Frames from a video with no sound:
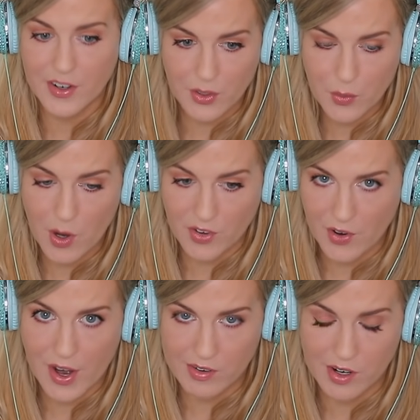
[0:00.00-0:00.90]
you'd want
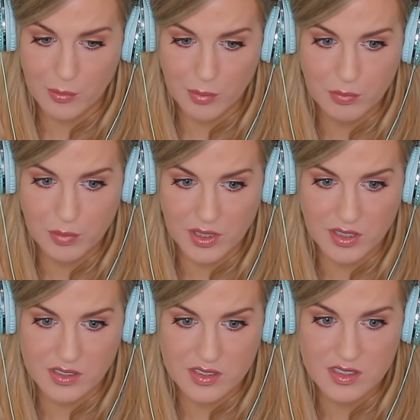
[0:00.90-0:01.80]
your hair up
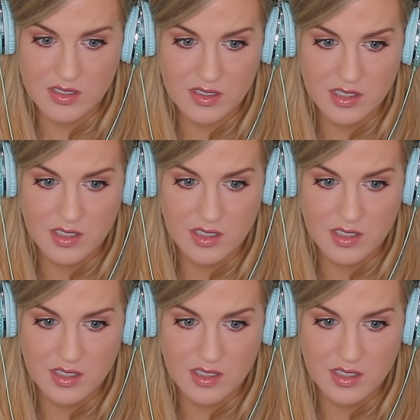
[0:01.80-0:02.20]
because